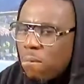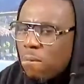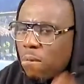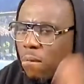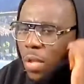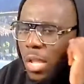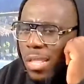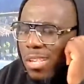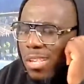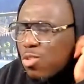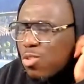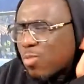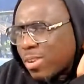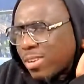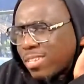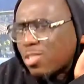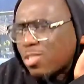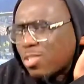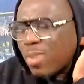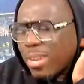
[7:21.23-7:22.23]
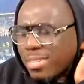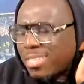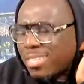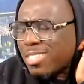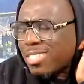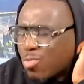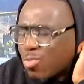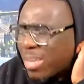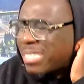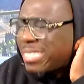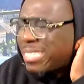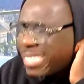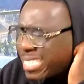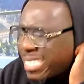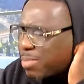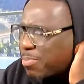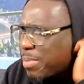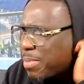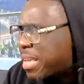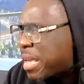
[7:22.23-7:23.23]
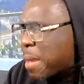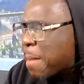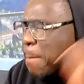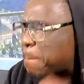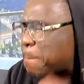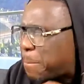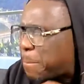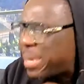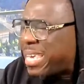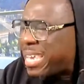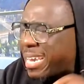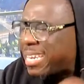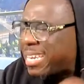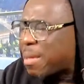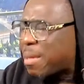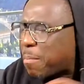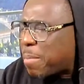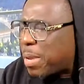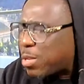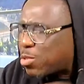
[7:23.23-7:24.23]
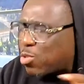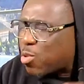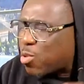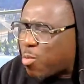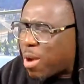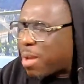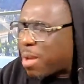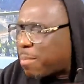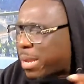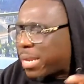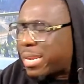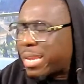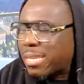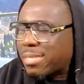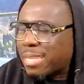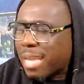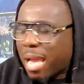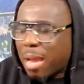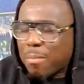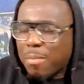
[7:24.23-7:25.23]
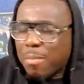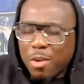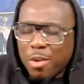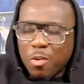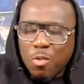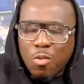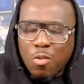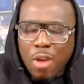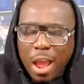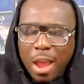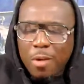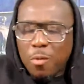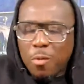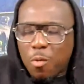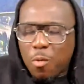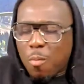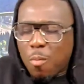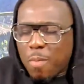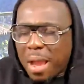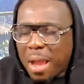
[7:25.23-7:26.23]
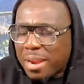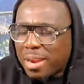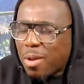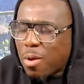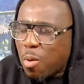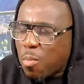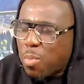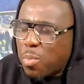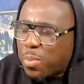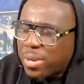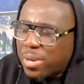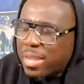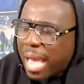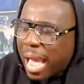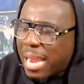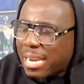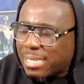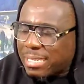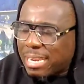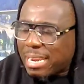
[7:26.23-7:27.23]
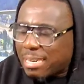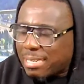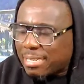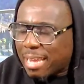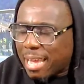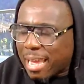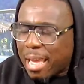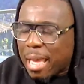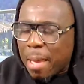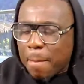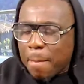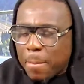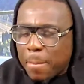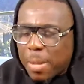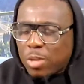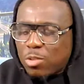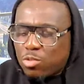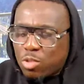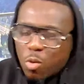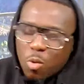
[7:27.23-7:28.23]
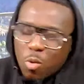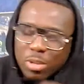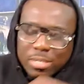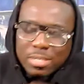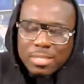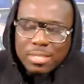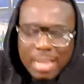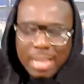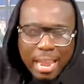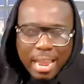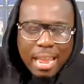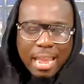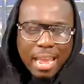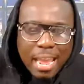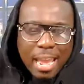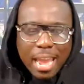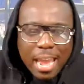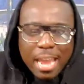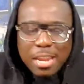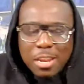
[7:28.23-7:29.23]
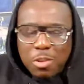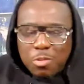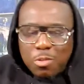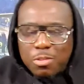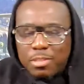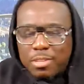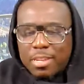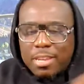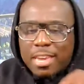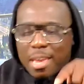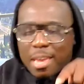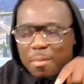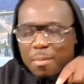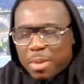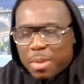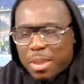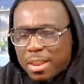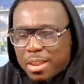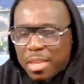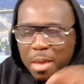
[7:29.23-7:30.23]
This is what gist me. Be in a mentor where Menessa Amerado Crown or by not Obibini. I did there. Mentor was there, and you came in.